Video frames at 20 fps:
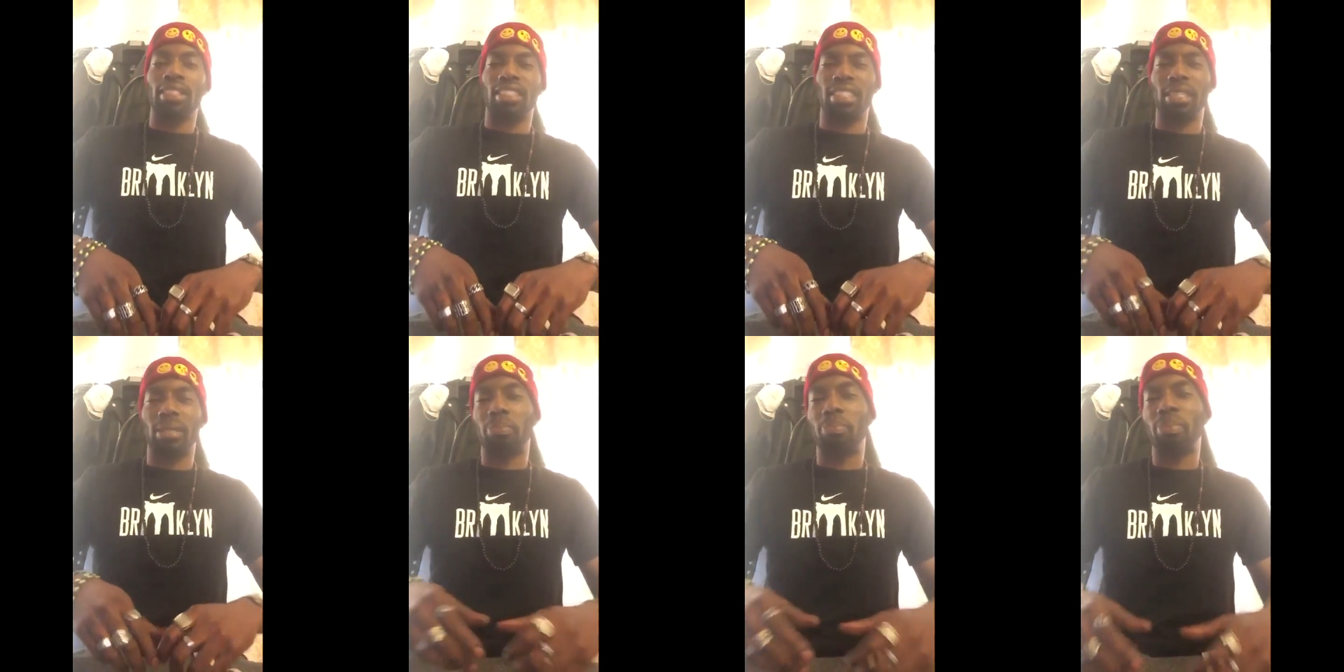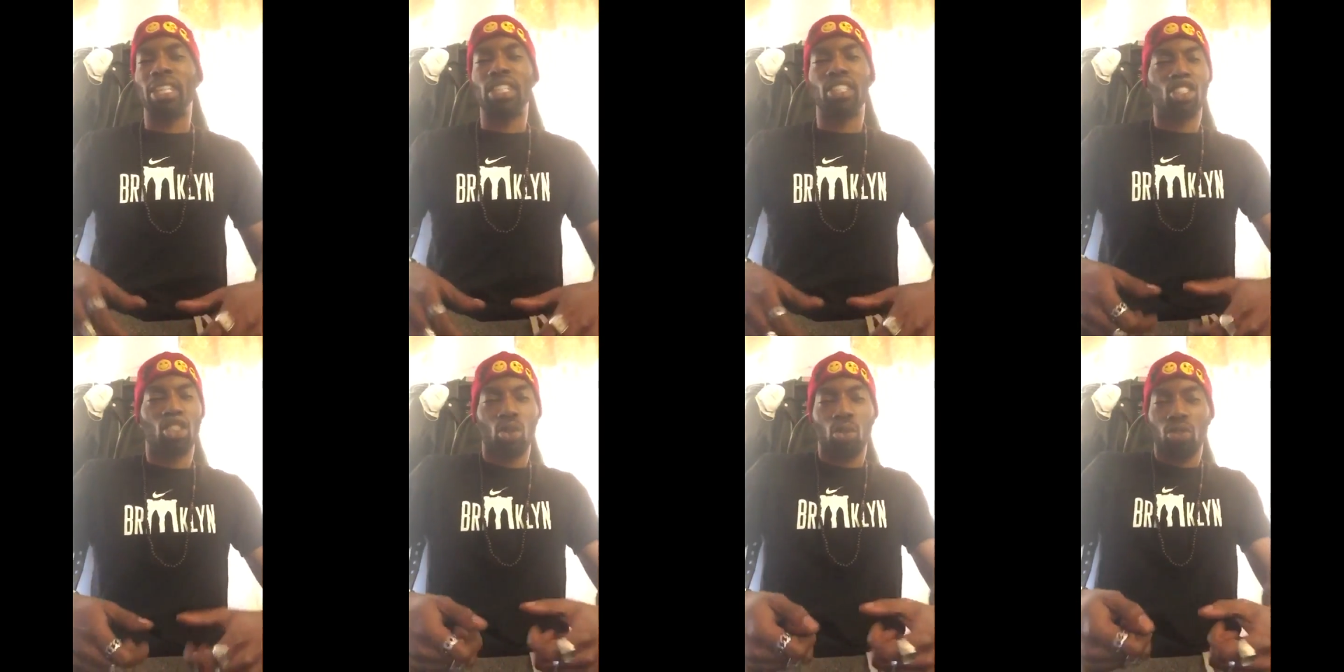to the meat
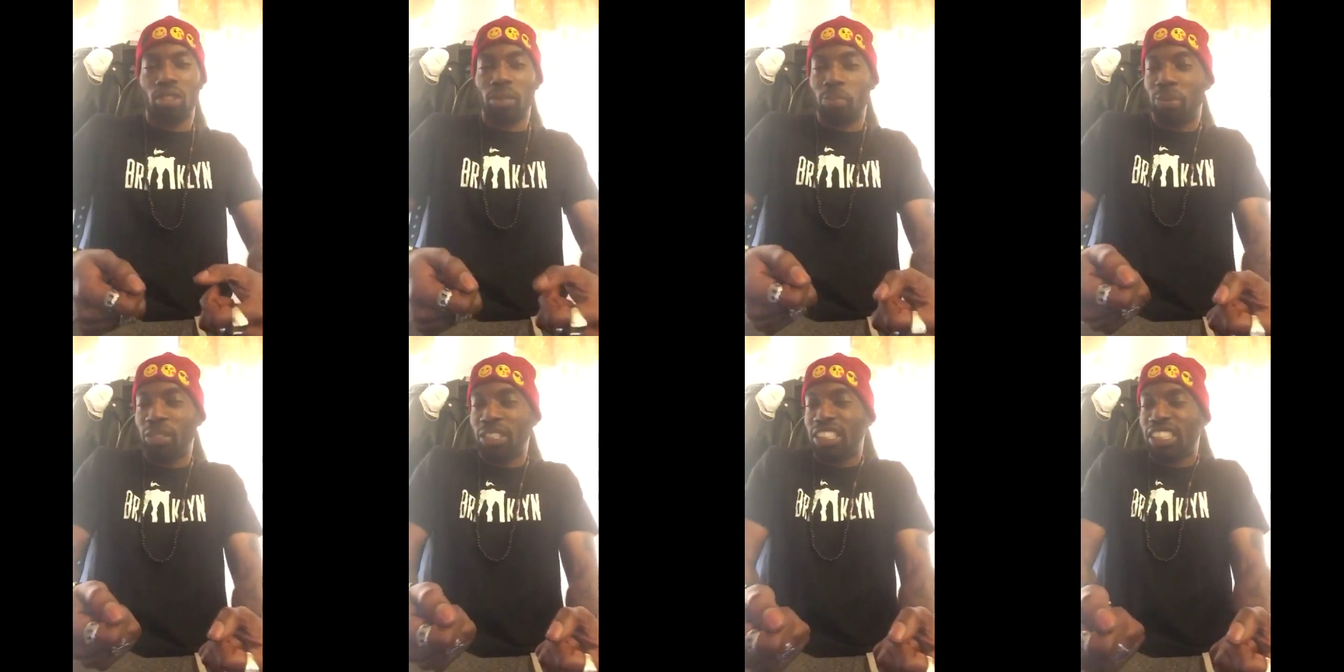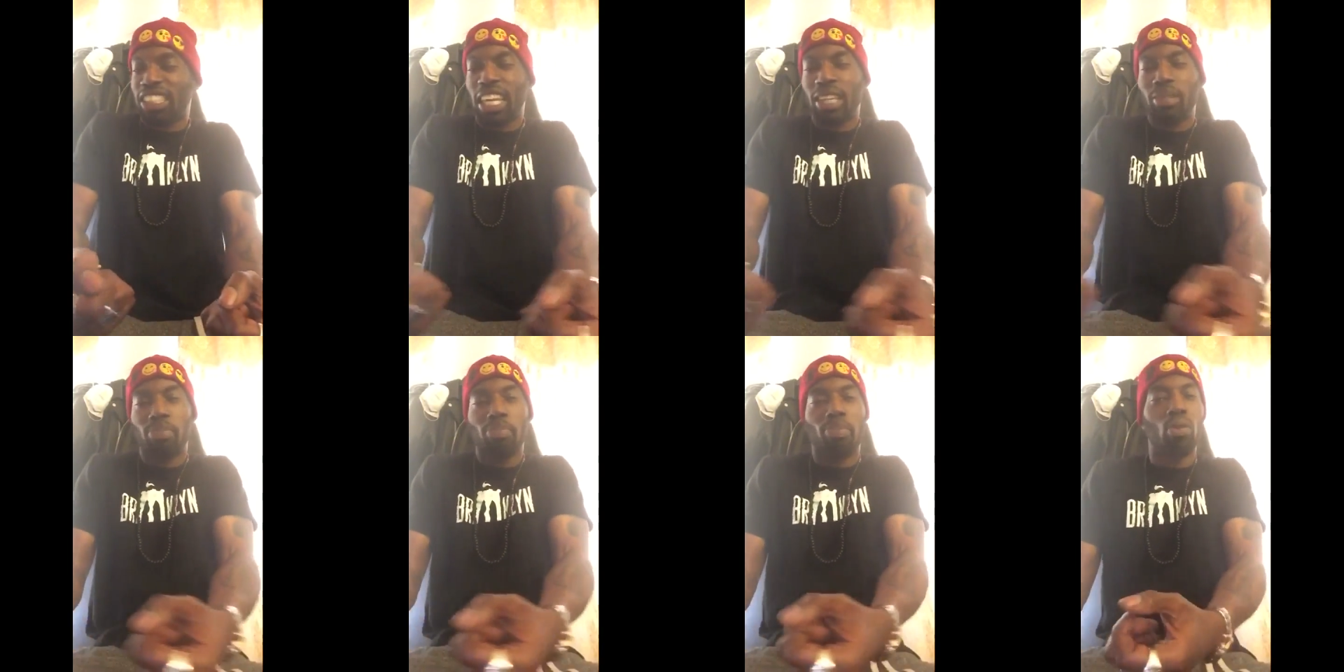shows and put
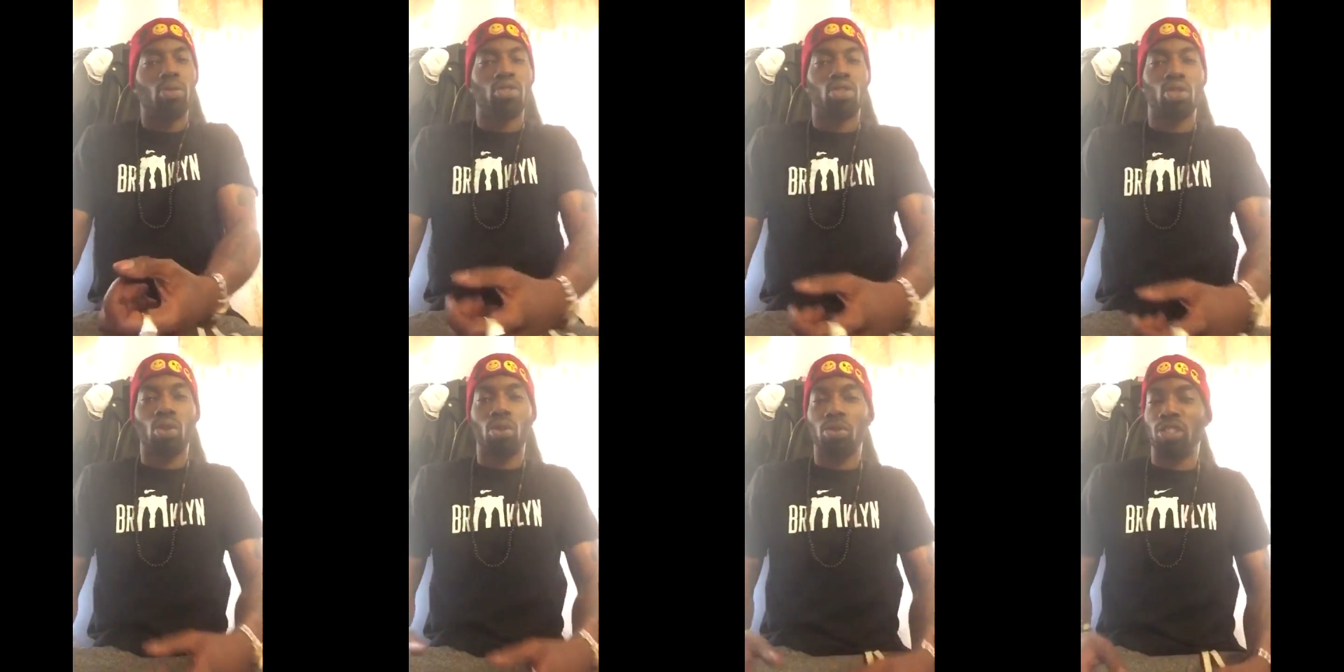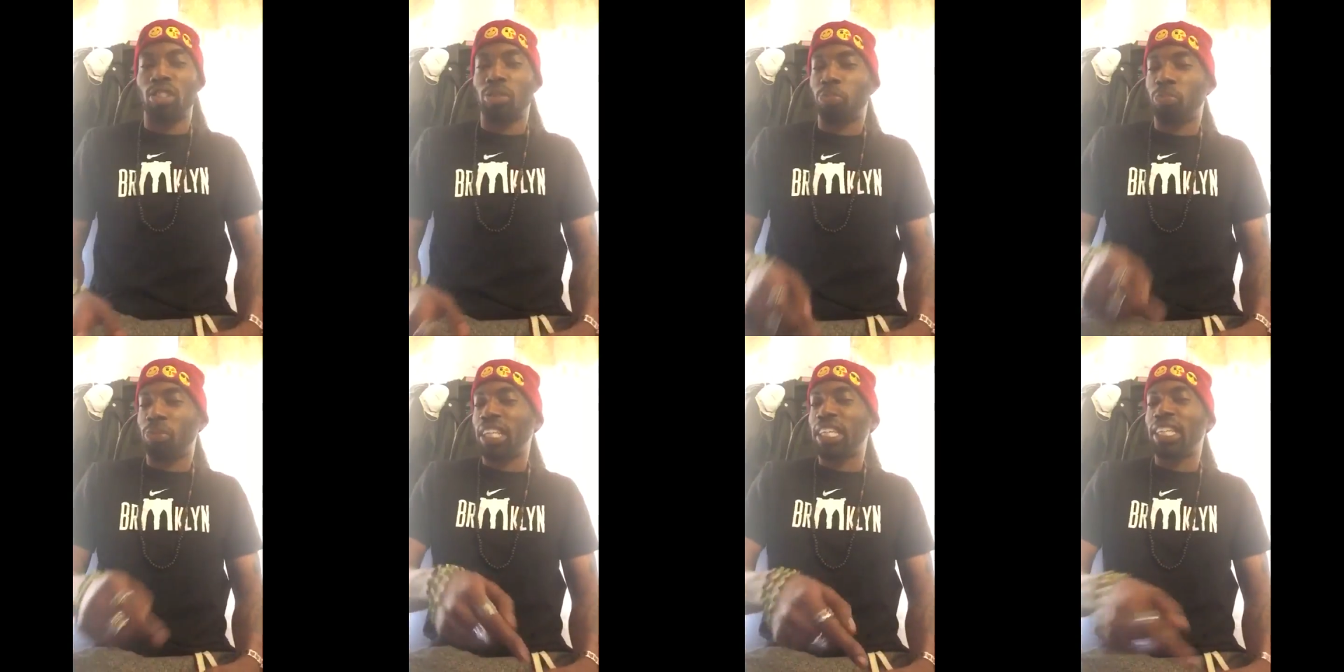shattered bones on
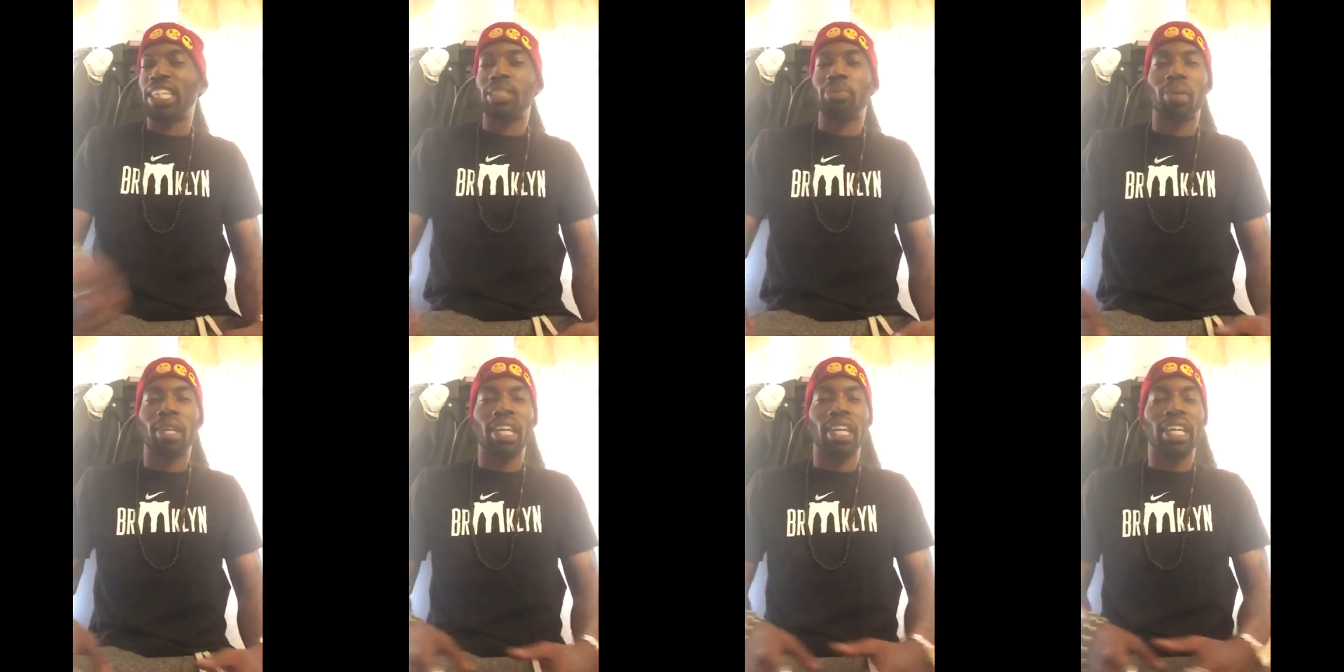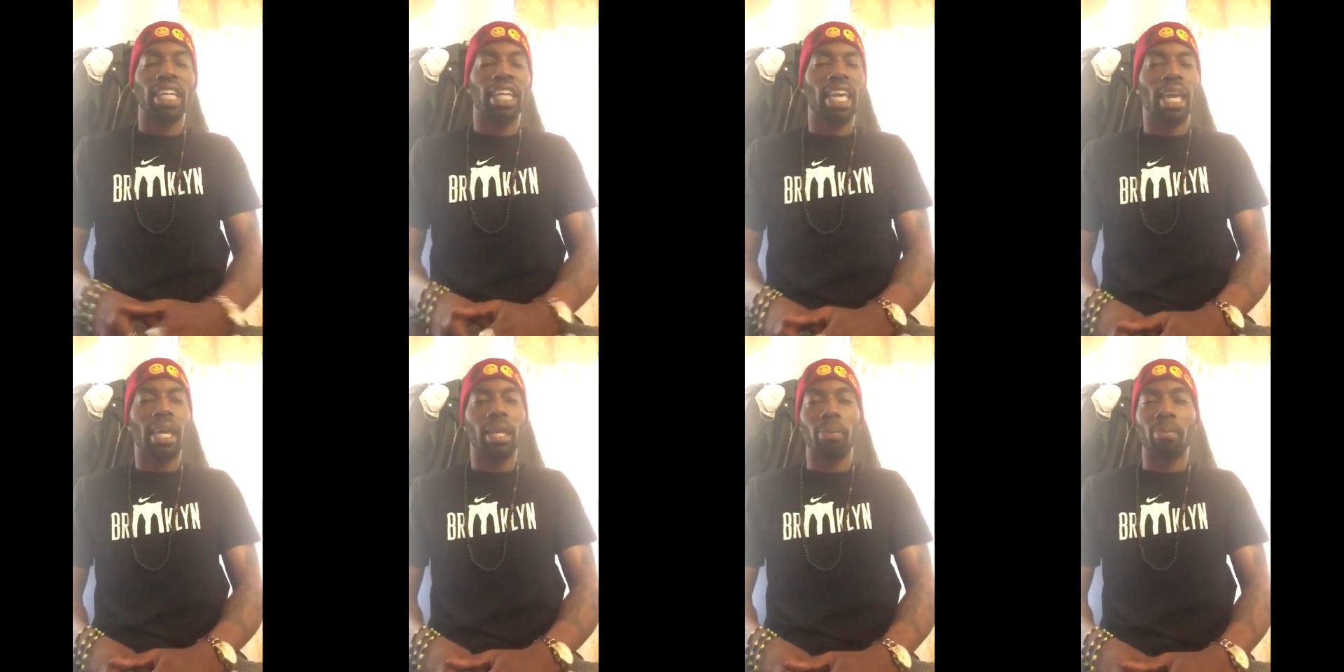display. Let's play a
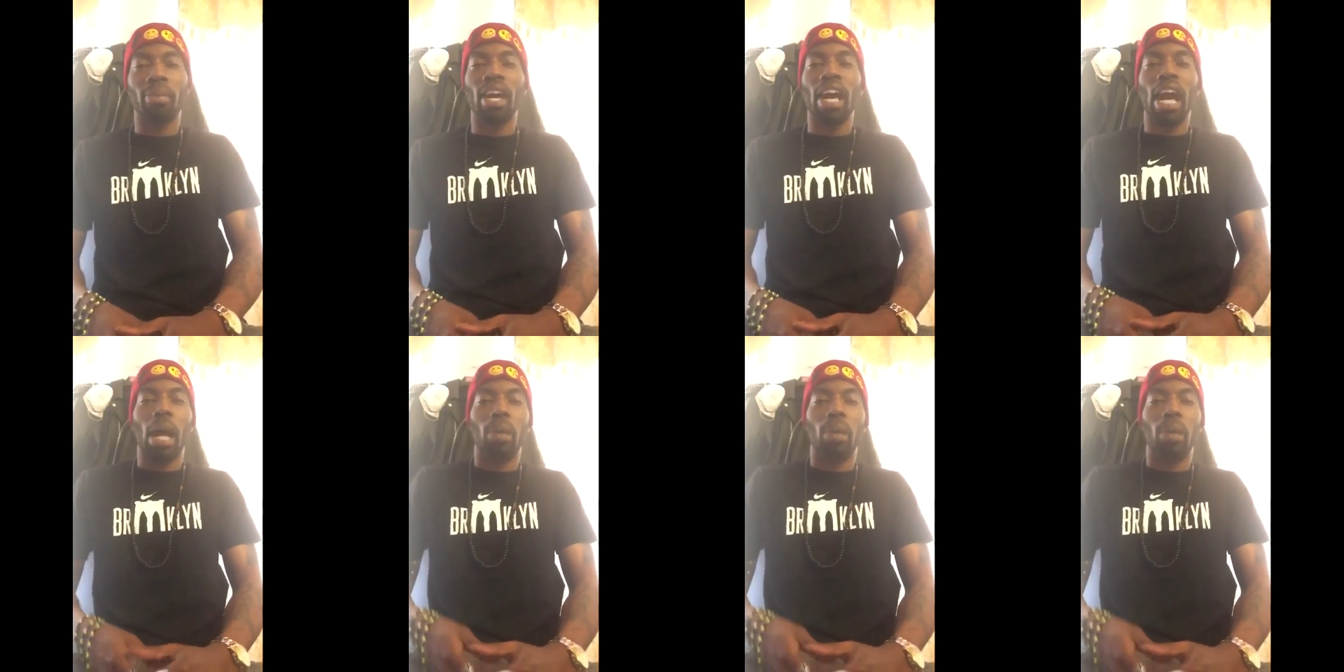game.